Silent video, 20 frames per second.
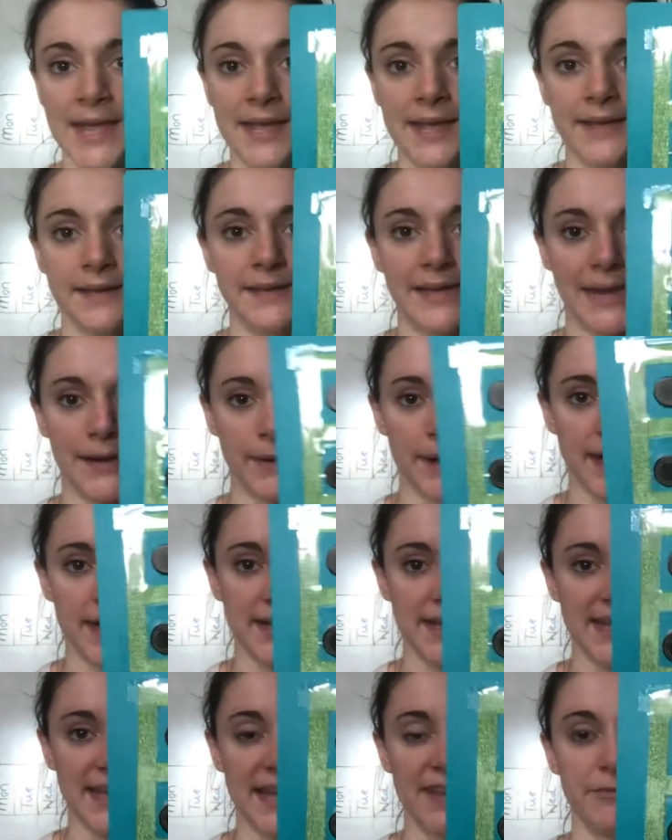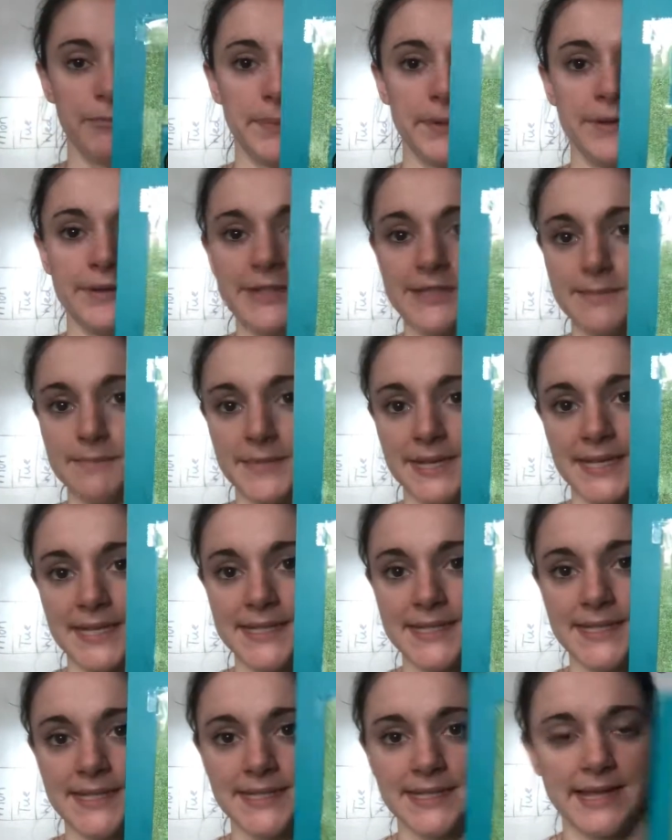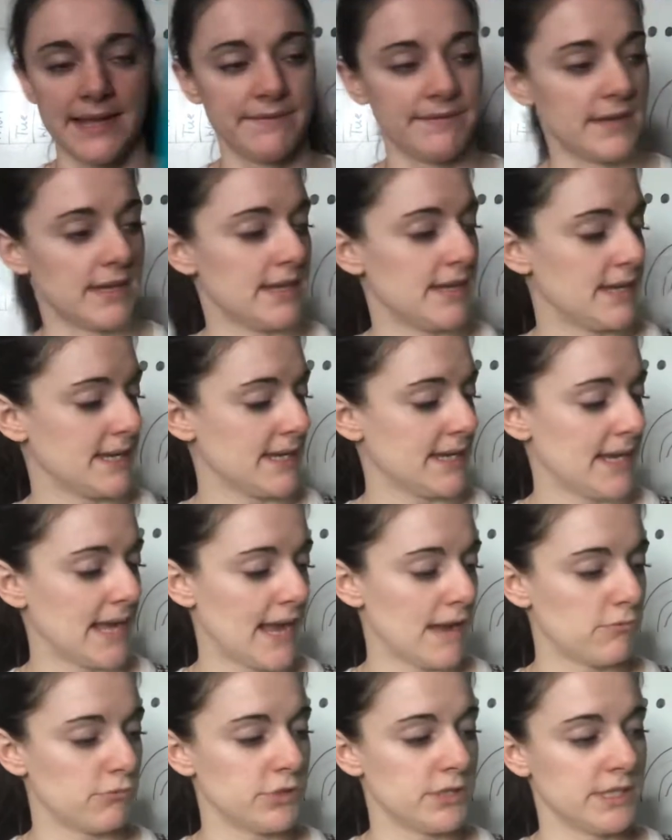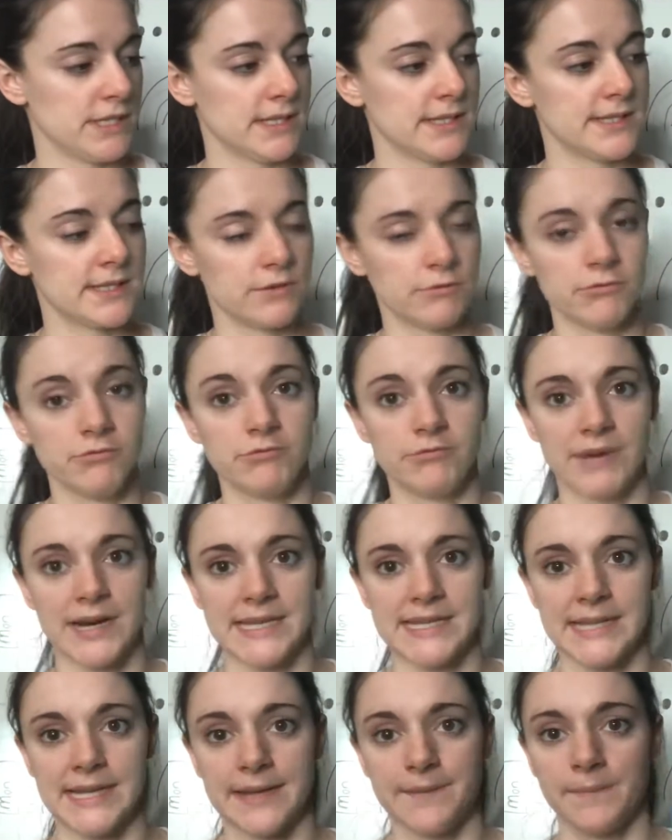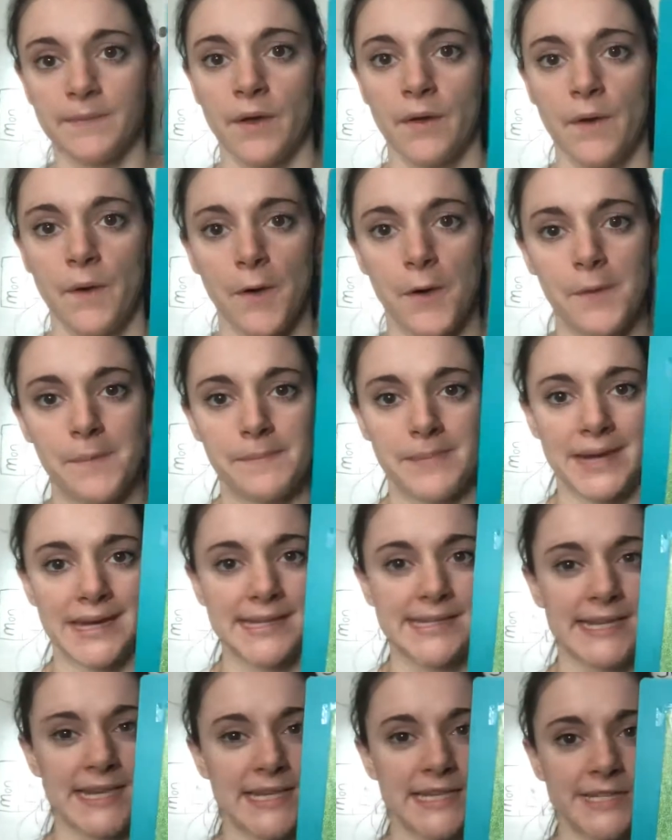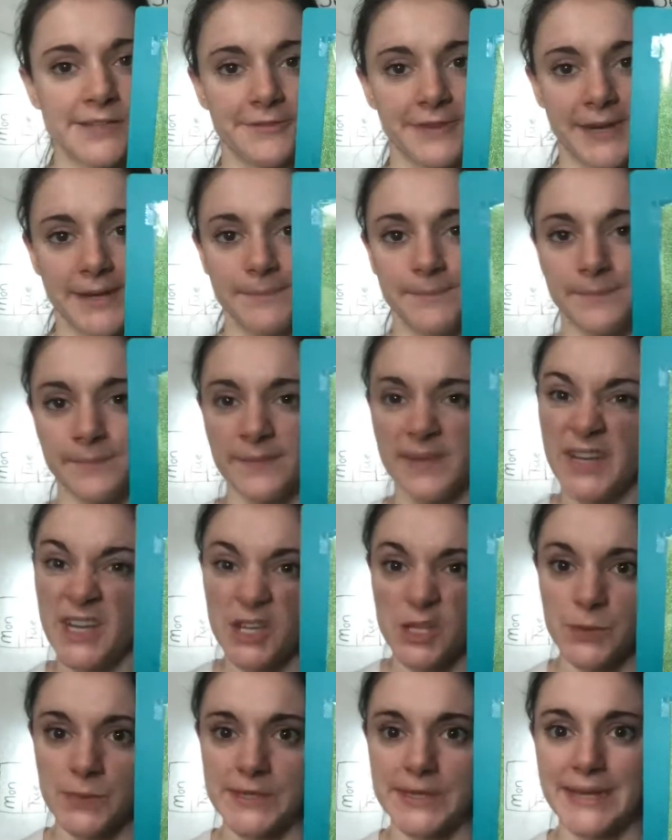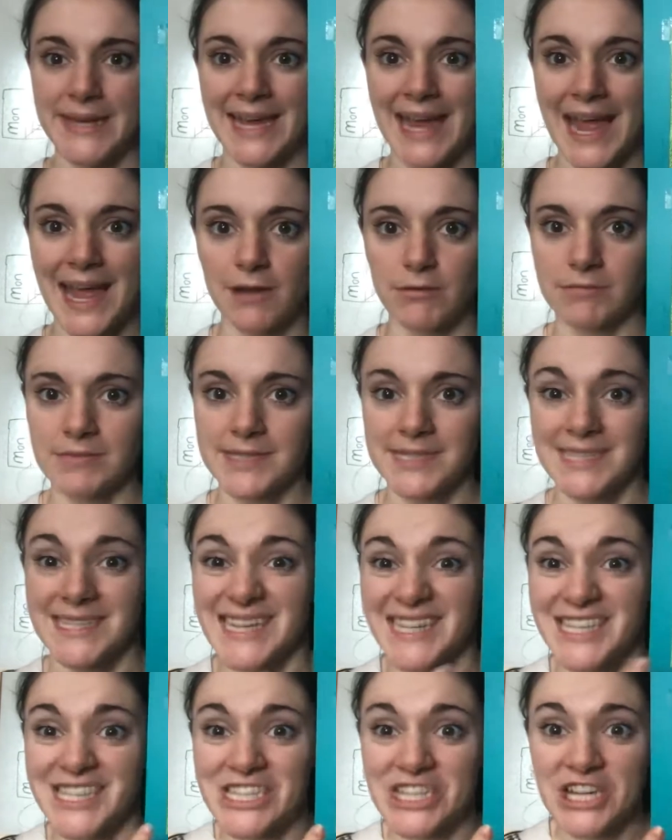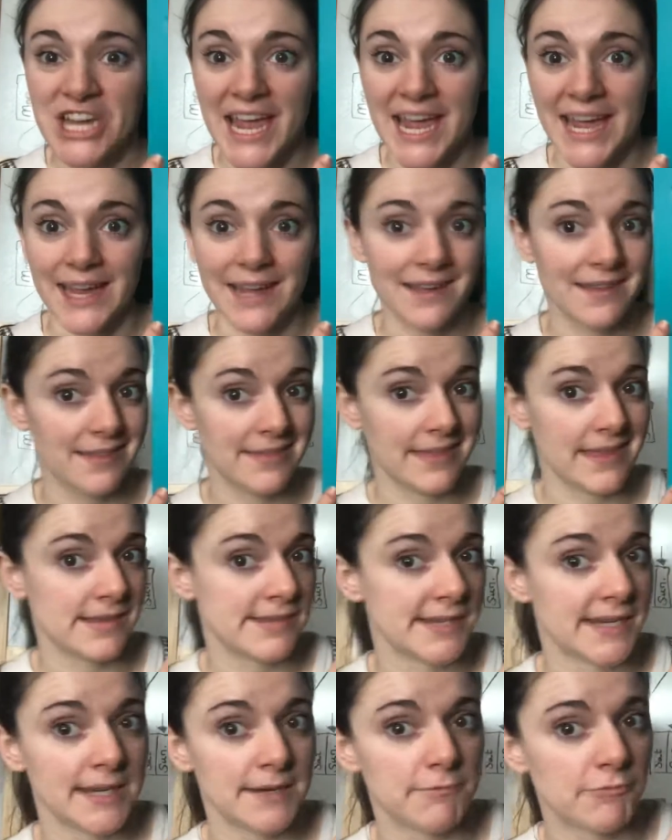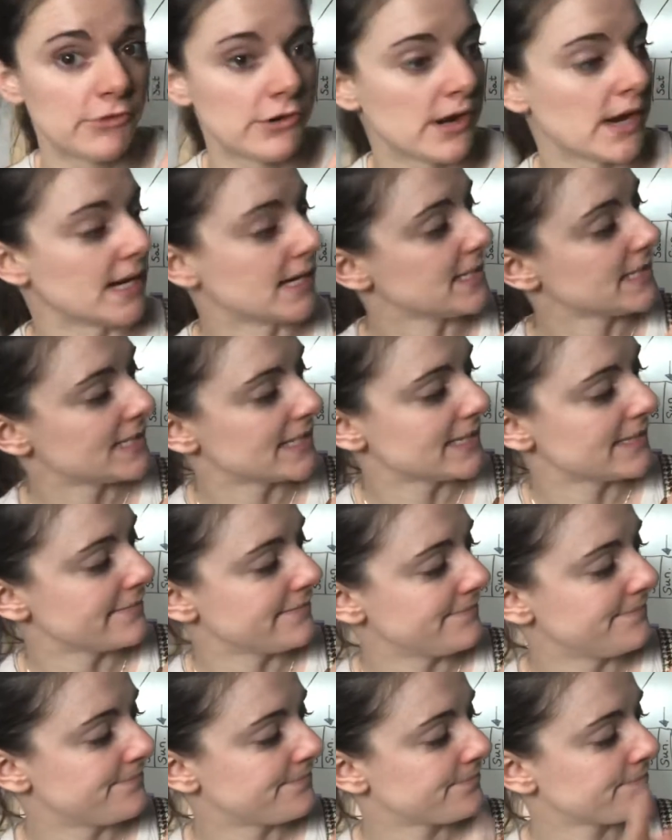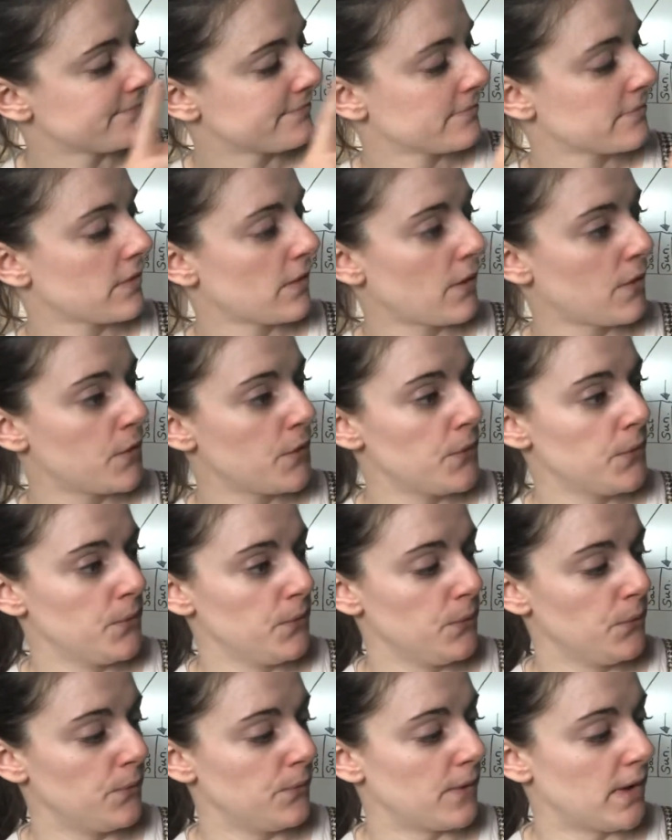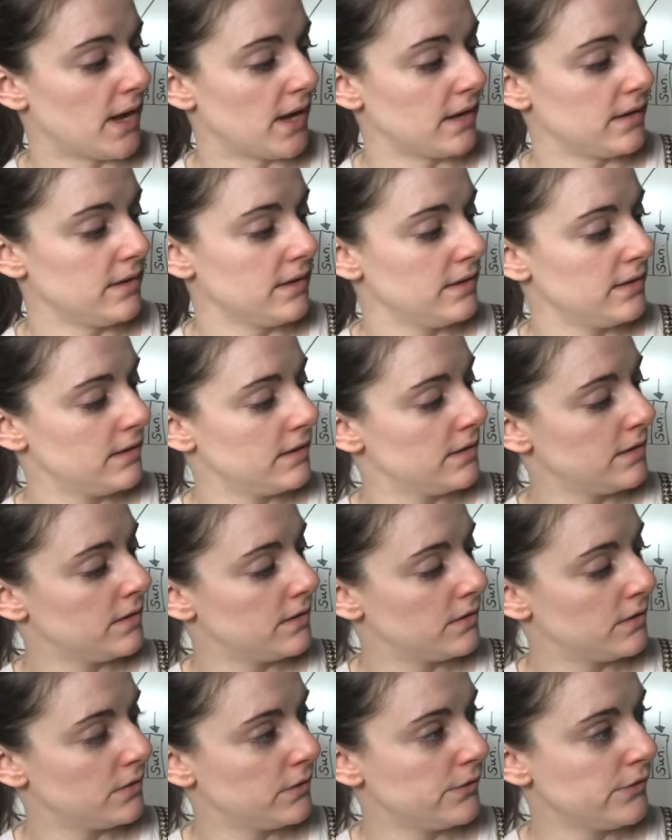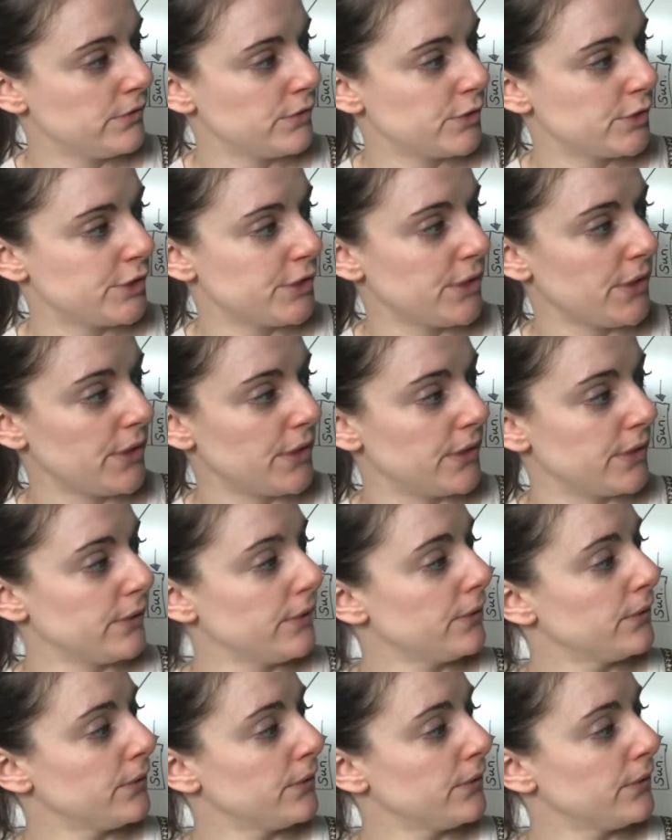Now I have put my 7 counters already on my tens frame. Try you count and check that I'm right. 1, 2,